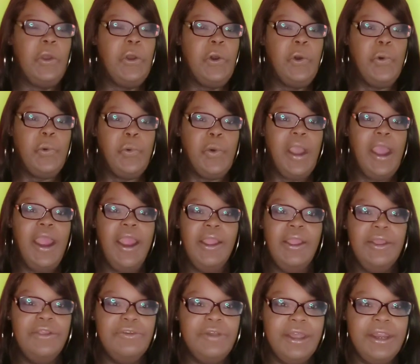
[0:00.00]
Why are
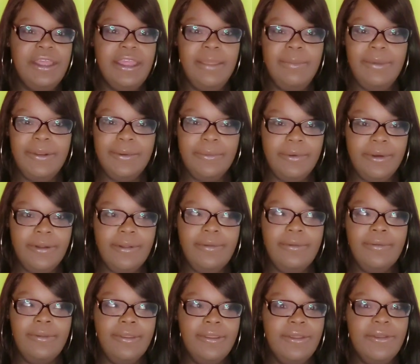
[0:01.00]
you trying to give me the world?
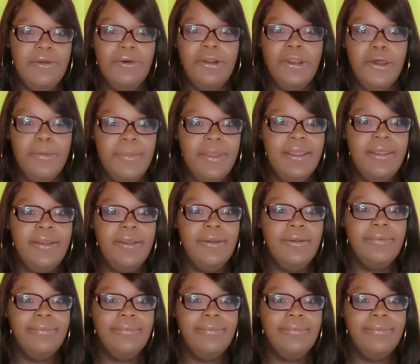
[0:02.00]
You don't know me.